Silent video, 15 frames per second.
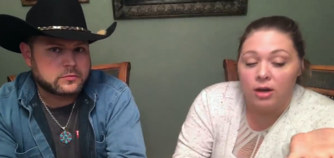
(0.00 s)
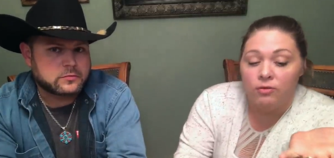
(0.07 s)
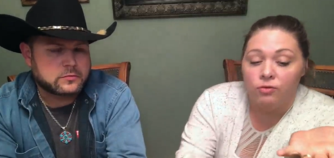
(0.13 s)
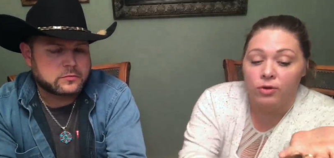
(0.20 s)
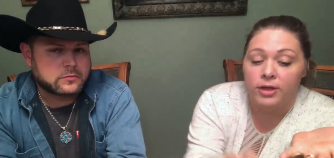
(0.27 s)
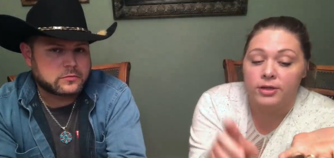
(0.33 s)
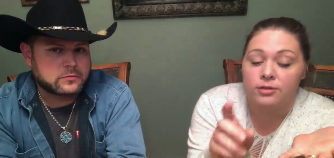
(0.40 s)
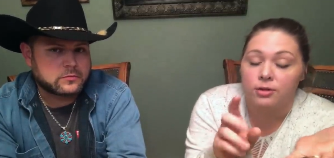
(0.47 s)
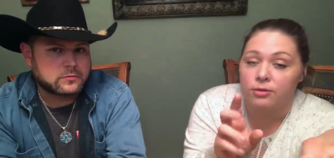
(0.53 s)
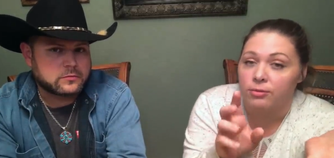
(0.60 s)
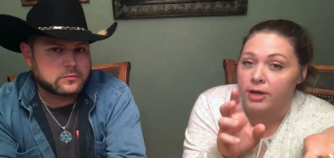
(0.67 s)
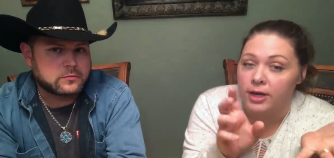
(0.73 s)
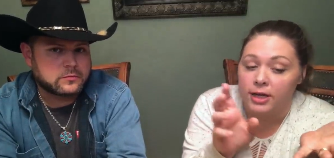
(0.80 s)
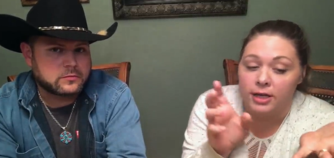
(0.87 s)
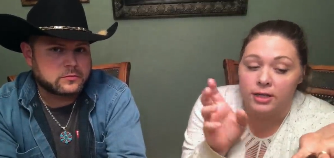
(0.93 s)
Speaker 1: of wins
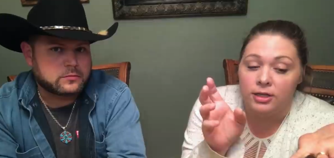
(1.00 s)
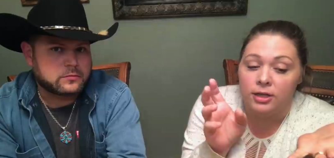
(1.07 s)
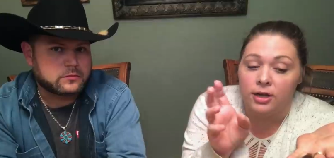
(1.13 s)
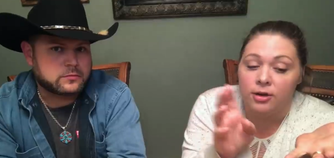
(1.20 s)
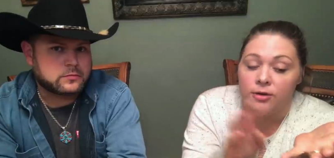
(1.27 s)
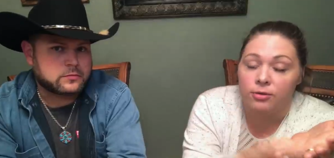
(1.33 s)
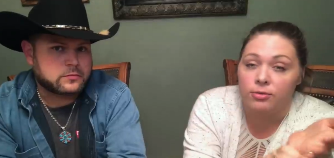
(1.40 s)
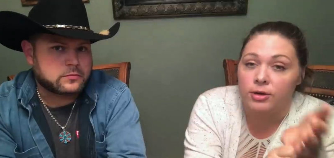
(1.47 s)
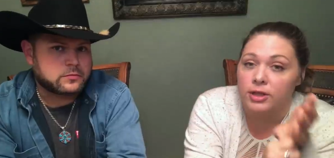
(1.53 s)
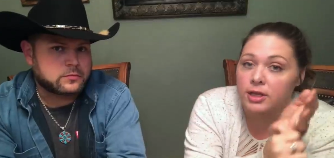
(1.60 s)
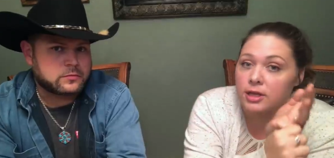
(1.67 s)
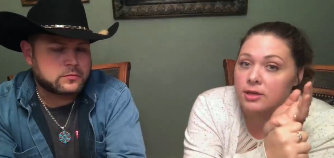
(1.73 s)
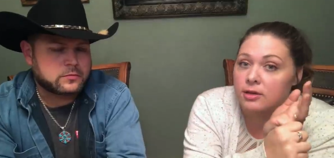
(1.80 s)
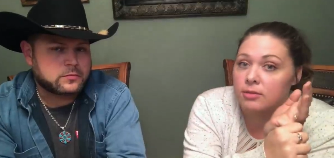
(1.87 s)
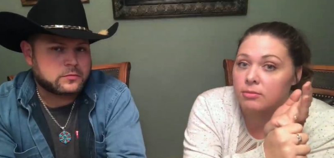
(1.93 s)
already, you know, with
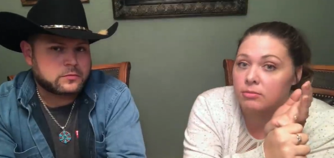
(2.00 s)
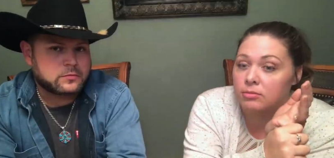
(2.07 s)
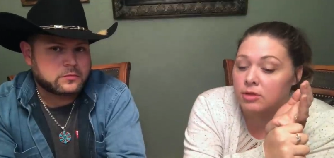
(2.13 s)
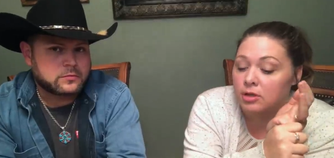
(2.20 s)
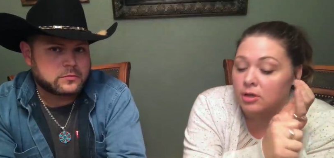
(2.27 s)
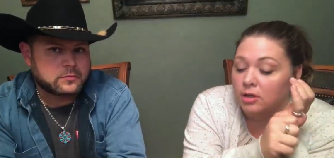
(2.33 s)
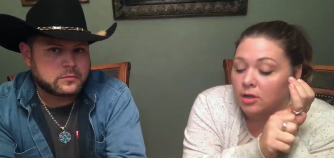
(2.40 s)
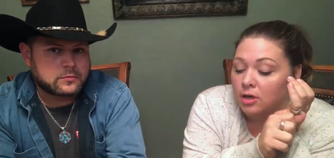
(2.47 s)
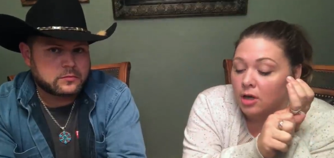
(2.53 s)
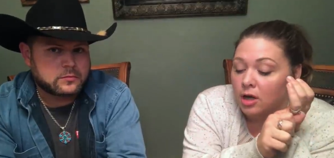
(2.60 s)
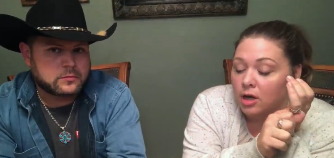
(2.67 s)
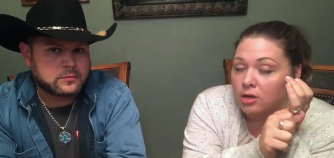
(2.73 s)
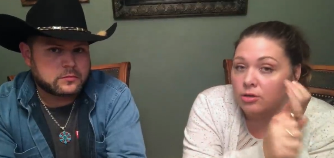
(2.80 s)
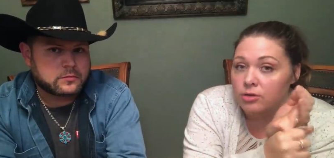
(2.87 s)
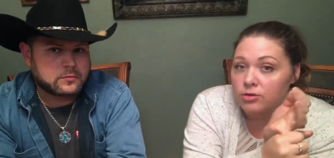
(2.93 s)
him
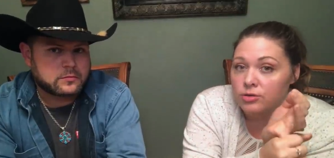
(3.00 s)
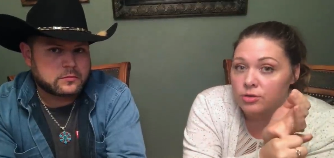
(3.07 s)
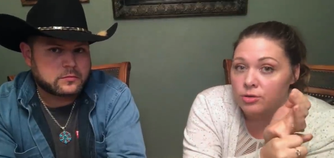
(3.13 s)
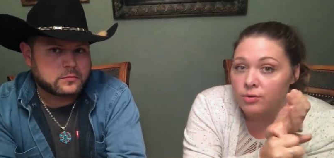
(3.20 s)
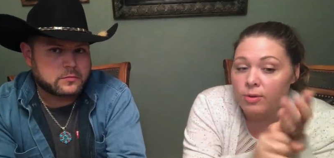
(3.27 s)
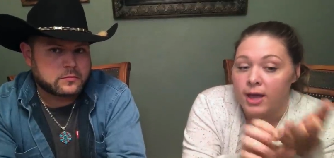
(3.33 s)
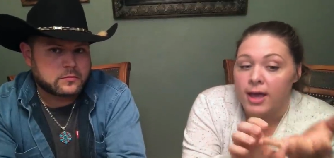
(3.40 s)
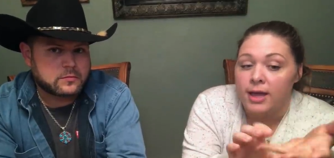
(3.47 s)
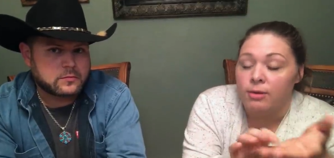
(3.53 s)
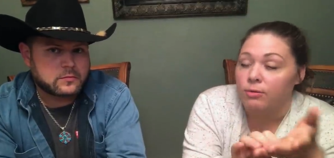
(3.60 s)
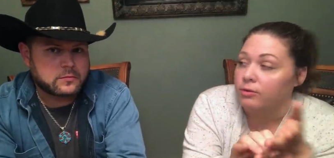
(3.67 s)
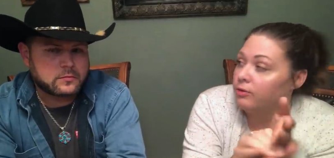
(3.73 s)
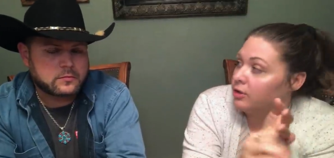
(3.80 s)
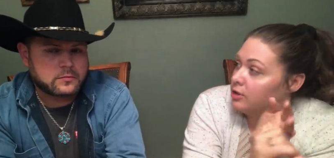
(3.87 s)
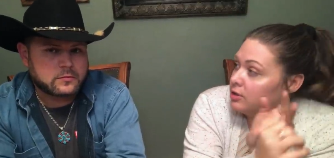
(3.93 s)
uh, losing the weight,
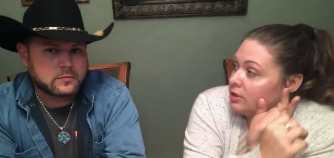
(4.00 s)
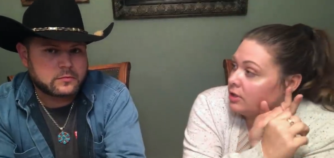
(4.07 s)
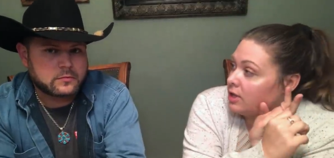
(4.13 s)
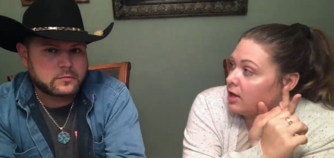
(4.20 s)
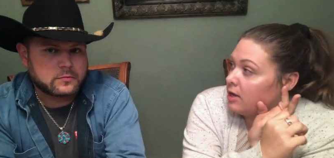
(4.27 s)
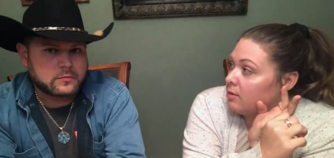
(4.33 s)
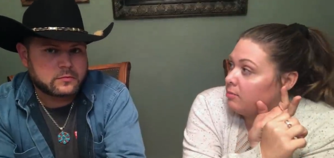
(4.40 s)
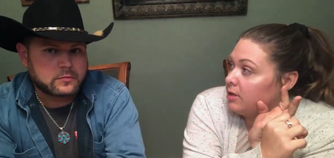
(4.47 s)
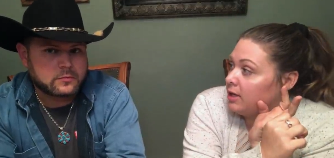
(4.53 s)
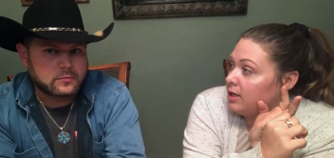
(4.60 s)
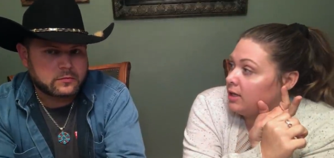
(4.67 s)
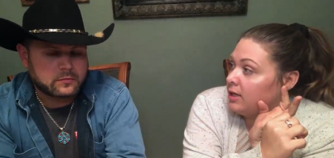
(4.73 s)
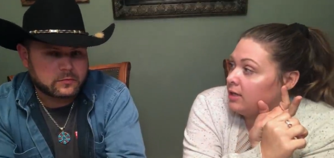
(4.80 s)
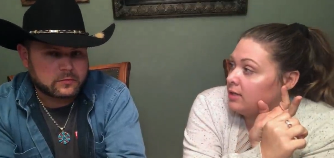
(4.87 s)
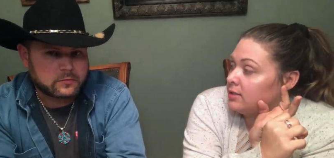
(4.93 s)
reversing
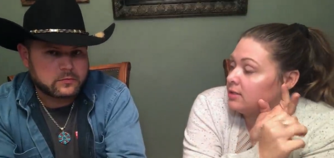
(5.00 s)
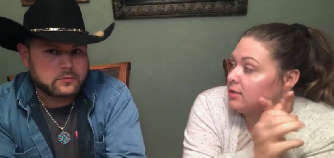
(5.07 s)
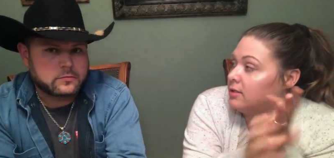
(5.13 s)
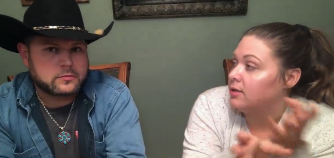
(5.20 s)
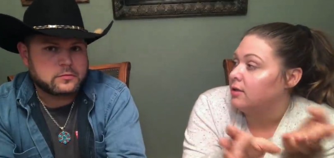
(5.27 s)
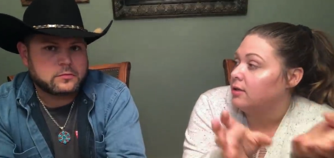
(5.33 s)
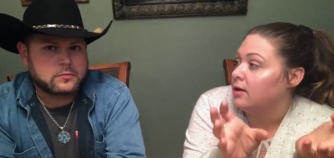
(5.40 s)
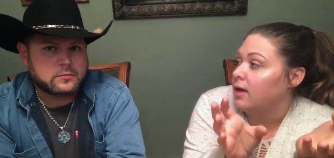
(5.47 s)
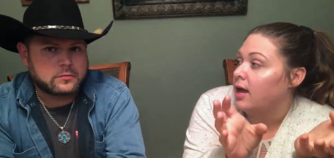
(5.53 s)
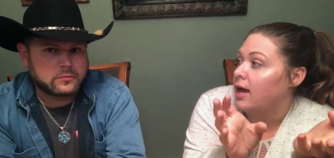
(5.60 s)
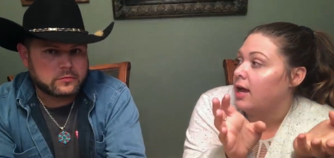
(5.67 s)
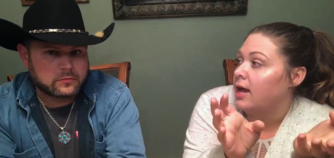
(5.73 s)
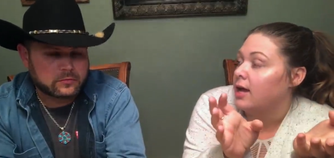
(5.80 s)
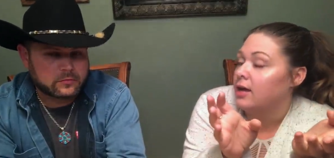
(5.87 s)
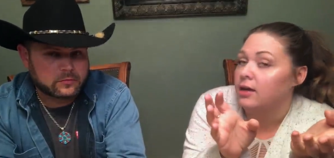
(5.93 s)
diabetes,
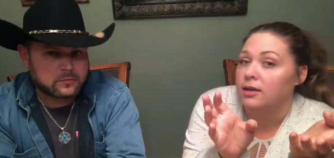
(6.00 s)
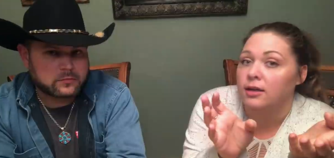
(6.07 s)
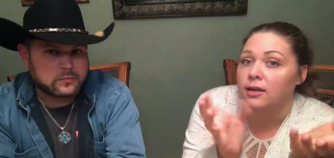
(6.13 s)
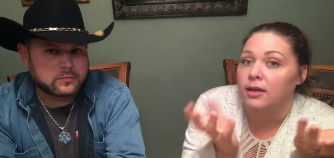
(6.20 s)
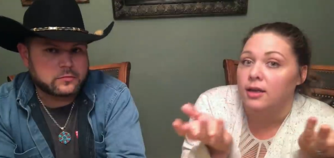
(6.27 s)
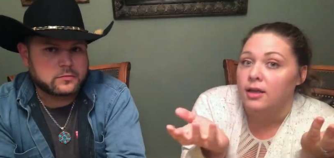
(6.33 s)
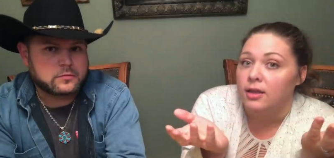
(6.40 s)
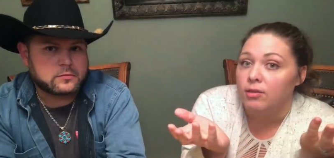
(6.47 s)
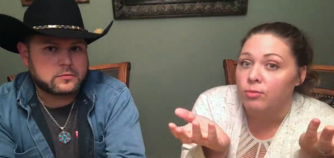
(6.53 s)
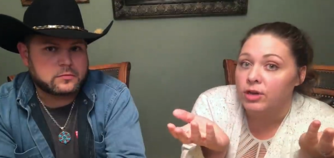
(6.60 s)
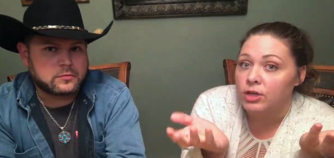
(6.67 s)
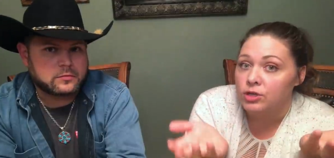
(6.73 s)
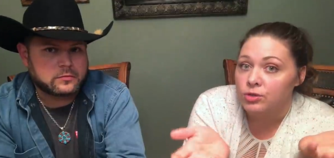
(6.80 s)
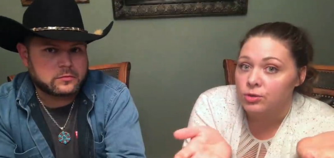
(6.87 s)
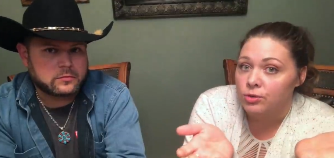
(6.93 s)
and
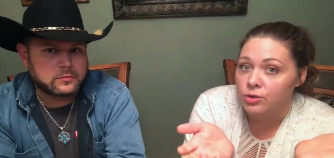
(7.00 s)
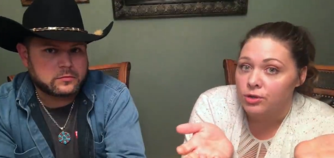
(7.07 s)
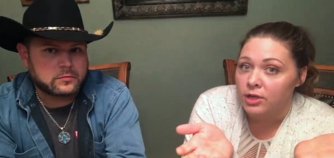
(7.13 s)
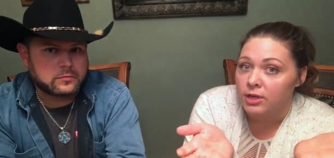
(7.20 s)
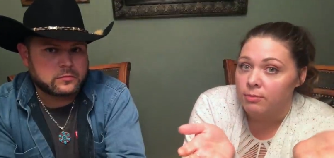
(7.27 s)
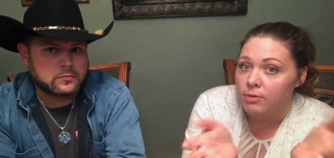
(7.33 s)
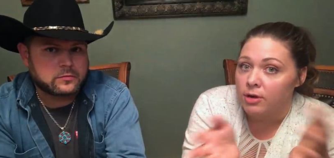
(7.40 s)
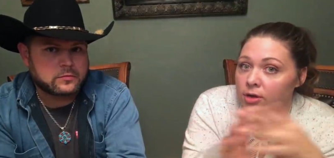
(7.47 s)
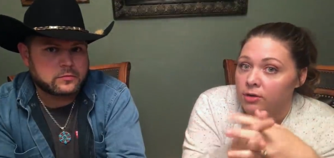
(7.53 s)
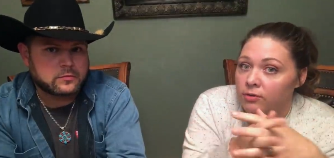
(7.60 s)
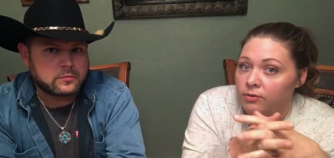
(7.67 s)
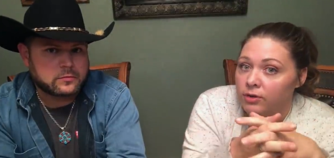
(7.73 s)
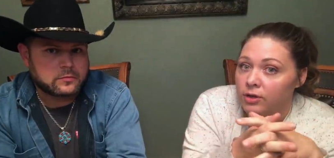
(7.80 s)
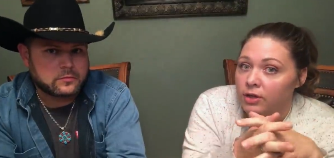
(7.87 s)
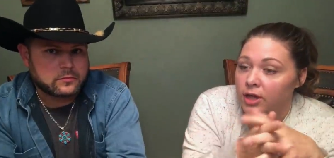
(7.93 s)
we truly both
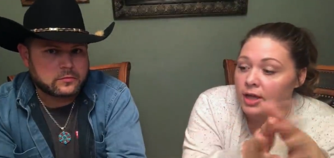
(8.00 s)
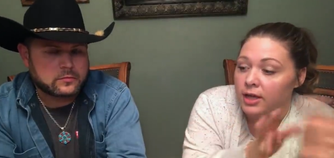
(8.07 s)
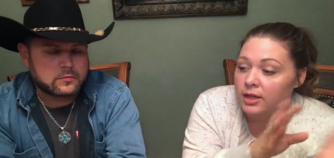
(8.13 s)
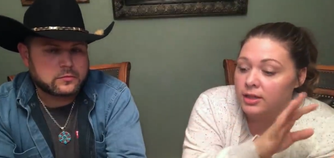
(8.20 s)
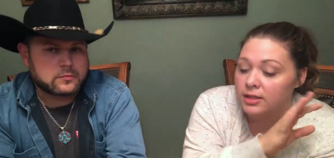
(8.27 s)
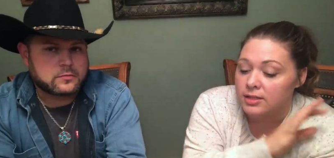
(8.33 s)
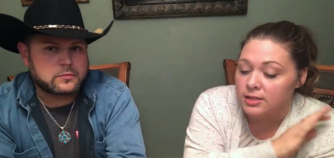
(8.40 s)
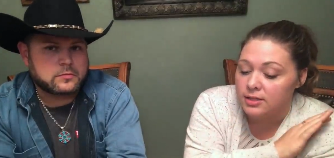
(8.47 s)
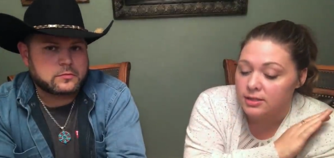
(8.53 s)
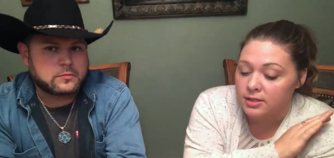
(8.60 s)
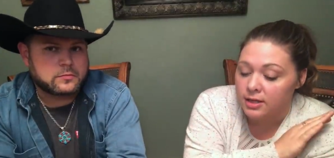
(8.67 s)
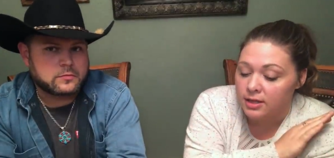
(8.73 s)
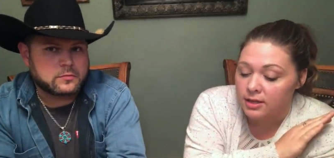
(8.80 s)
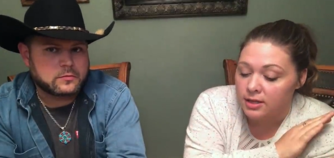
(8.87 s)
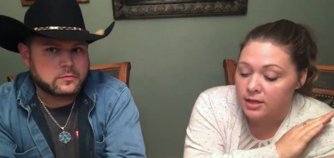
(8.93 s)
feel like this is
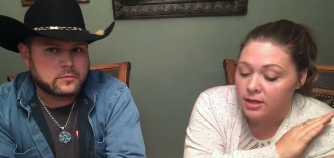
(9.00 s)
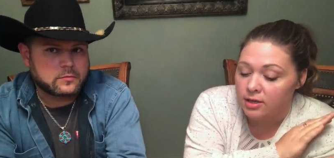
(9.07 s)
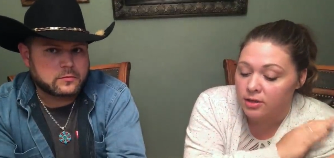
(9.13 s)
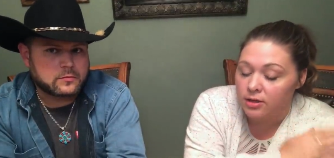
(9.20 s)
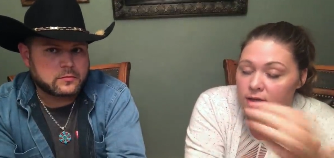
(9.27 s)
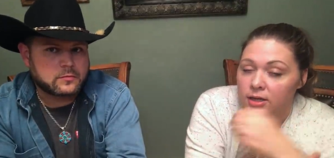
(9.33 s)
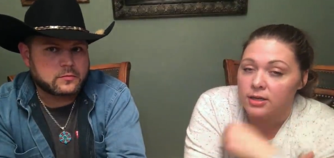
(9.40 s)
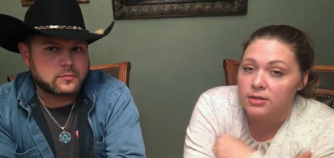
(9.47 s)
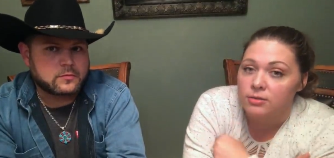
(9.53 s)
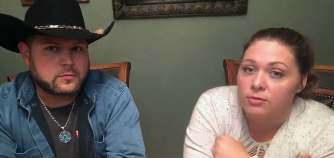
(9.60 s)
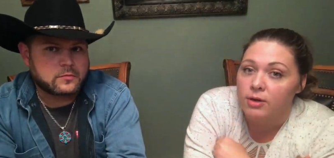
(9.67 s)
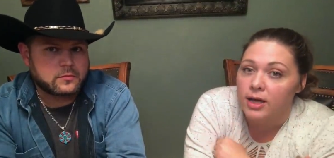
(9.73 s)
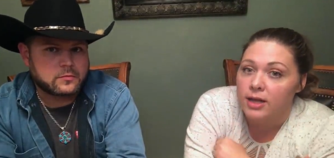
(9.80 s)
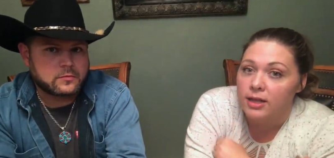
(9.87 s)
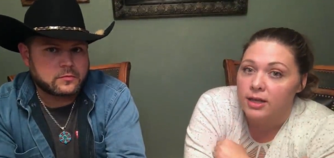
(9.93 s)
like the healthiest
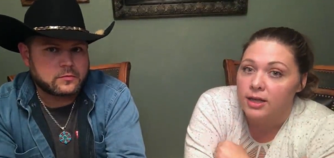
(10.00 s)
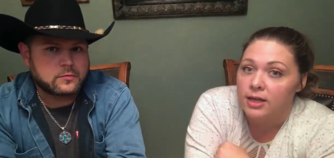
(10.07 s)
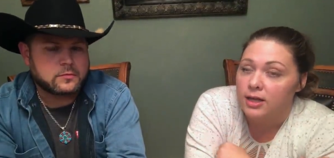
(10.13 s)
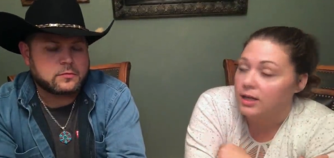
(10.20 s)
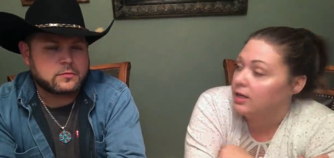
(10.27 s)
way that he can